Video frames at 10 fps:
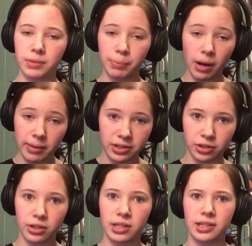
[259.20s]
Prime
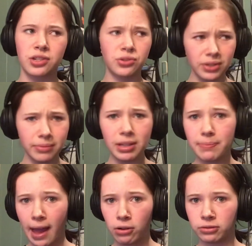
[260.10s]
Minister is extremely
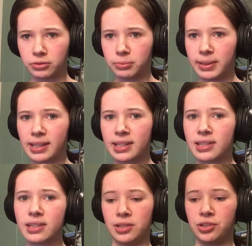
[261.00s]
powerful
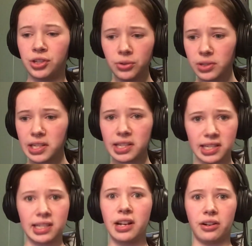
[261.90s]
because he chooses the
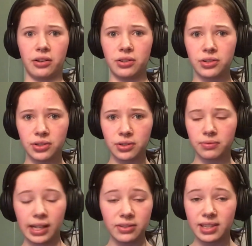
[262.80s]
senators,
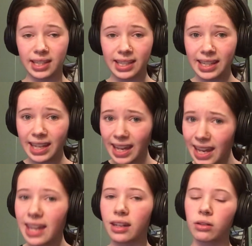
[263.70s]
tells the
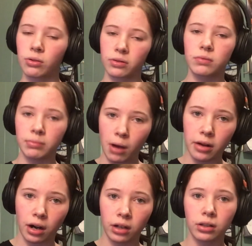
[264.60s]
king, or the
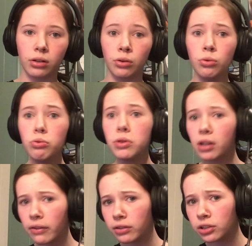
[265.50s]
monarch, who the
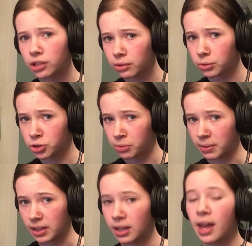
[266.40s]
Governor General should
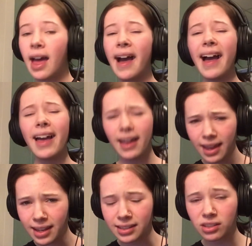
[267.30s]
be,
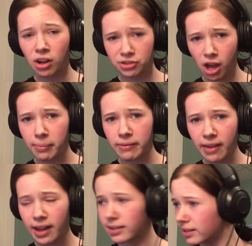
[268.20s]
and on top of
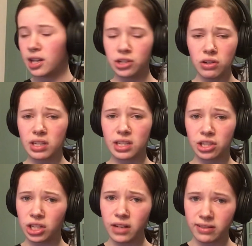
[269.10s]
that, he chooses the
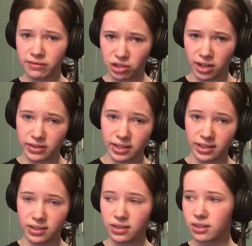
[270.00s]
Chiefs of
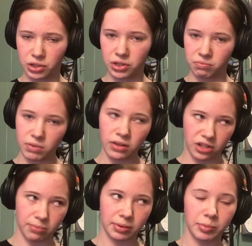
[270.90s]
Justice, which is in the
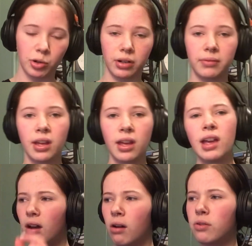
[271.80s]
Supreme Court.
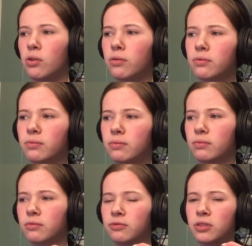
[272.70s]
Although,
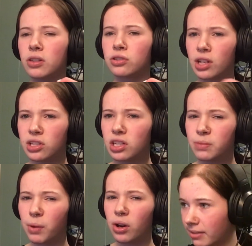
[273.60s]
for the Justice
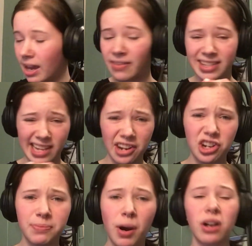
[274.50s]
part and the
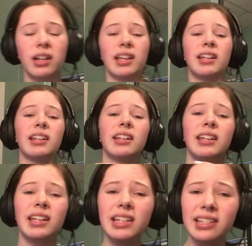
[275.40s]
Senators part, it
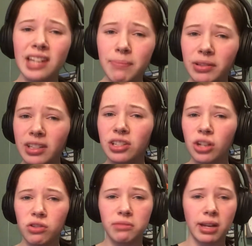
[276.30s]
is typically
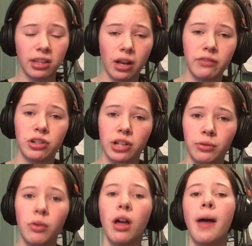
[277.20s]
chosen by the Governor
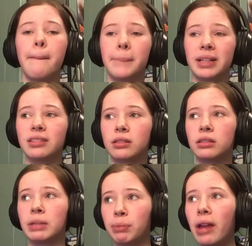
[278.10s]
General, but
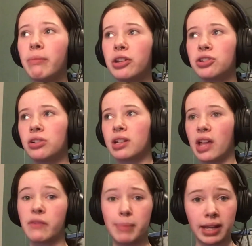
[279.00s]
the Prime Minister does
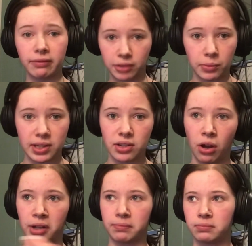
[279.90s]
have a big influence
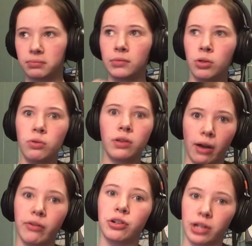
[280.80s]
on who the
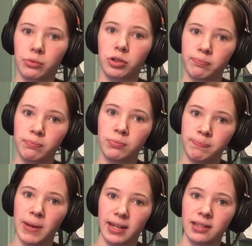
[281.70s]
Governor General
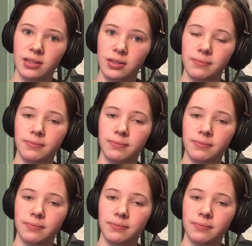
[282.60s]
picks.